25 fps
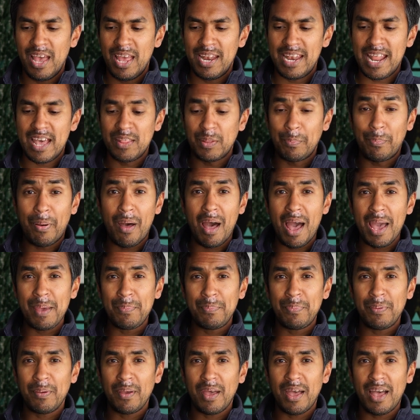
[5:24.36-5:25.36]
Now, the
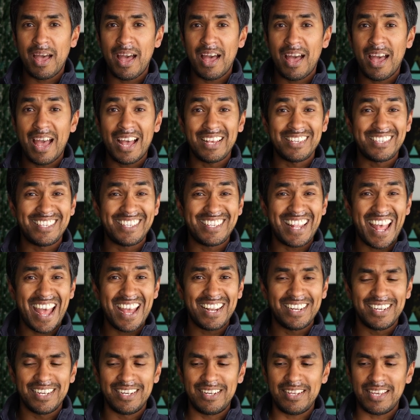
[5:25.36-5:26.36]
pipe, as
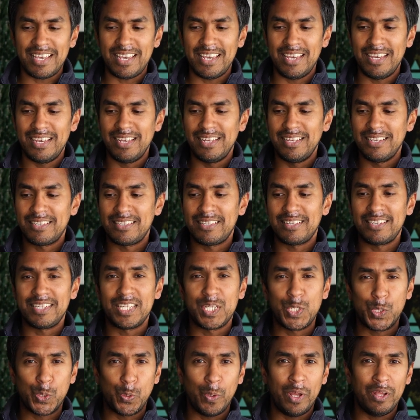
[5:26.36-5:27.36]
standard, is
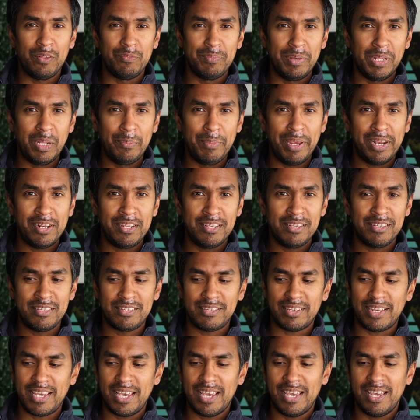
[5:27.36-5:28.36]
12
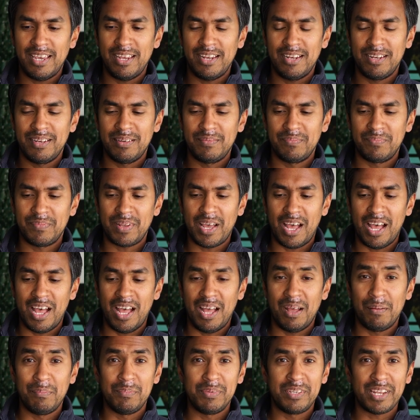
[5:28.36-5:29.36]
millimeters in
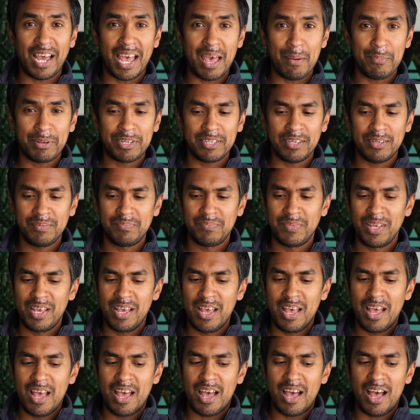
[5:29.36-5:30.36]
diameter.
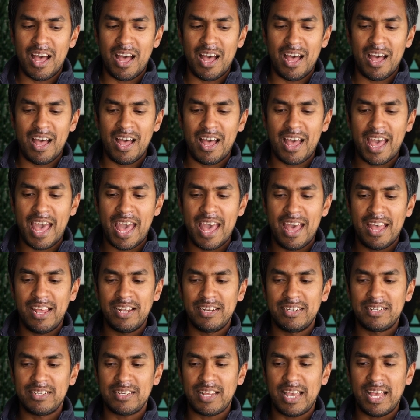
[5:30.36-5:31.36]

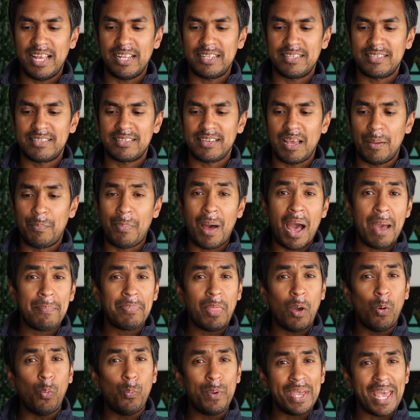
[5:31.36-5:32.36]
And it's a pipe
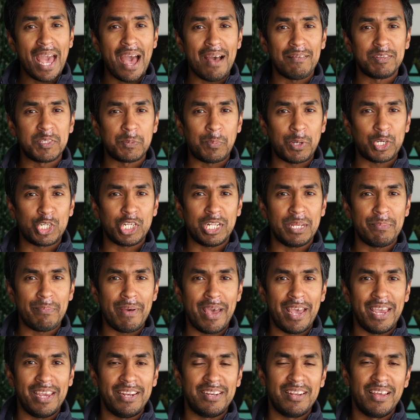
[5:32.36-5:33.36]
that we have specially
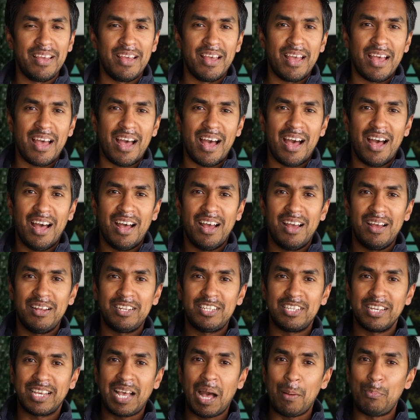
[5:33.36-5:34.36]
made
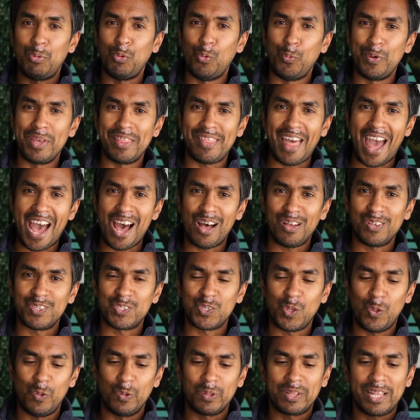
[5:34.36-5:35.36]
to couple with our
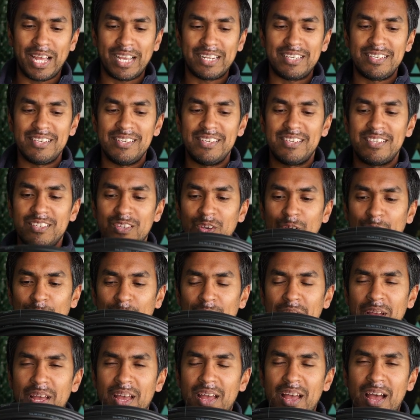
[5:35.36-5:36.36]
solar collectors. So
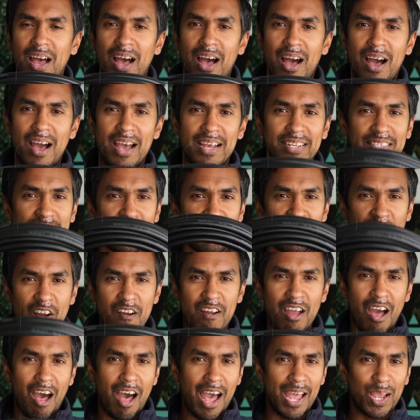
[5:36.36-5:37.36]
it's a
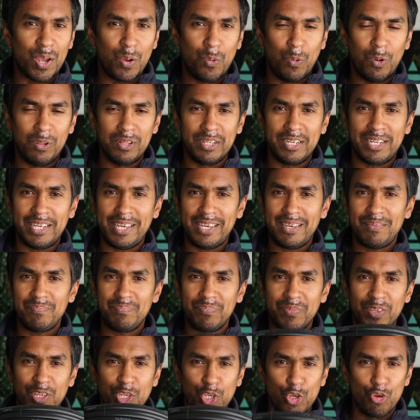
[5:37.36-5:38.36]
very high quality,
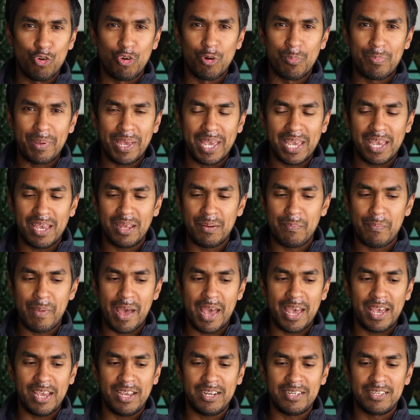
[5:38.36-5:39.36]
European
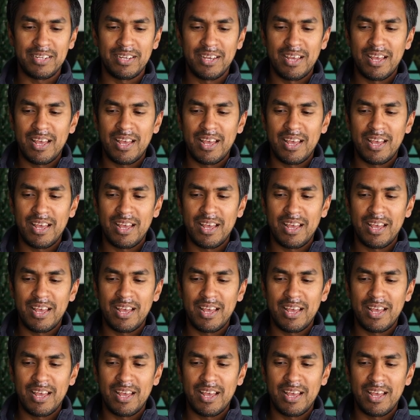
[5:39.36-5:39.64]
made.